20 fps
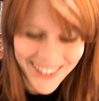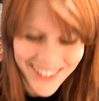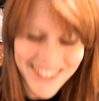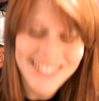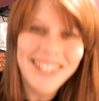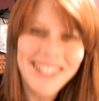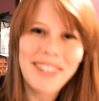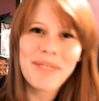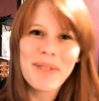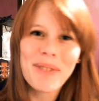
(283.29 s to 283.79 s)

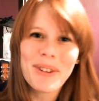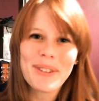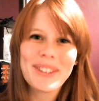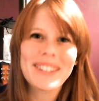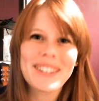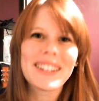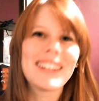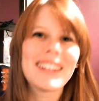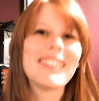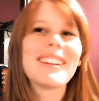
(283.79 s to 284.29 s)
She had the most
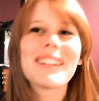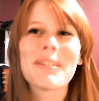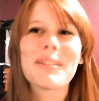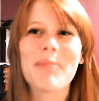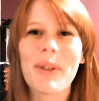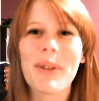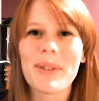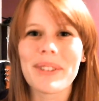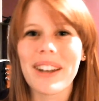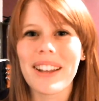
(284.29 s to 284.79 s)
skin
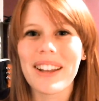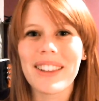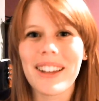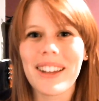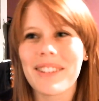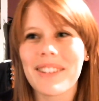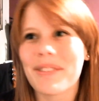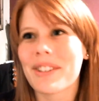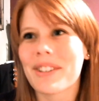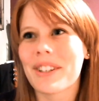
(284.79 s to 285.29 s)
exposed, and I
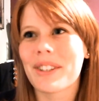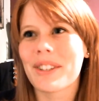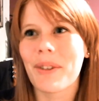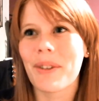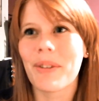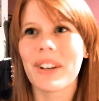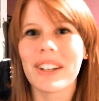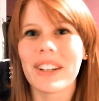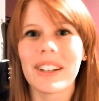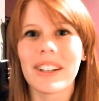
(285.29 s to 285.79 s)
thought it was just so
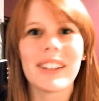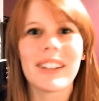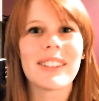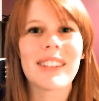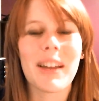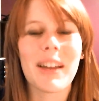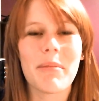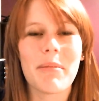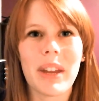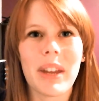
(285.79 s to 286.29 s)

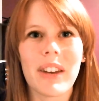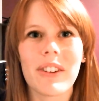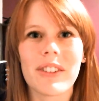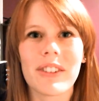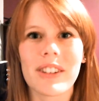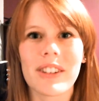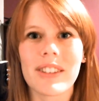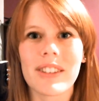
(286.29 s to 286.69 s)
ridiculous. I made her